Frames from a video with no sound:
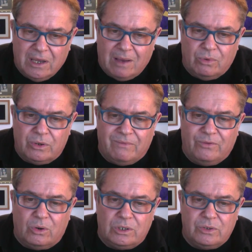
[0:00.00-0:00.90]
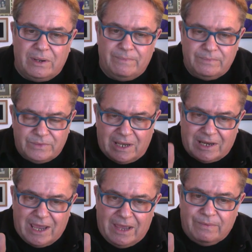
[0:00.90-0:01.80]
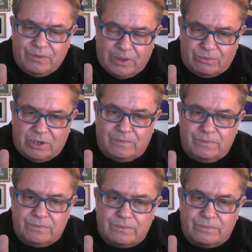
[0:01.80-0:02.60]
I'm looking forward to it. Take care. Thumbs up.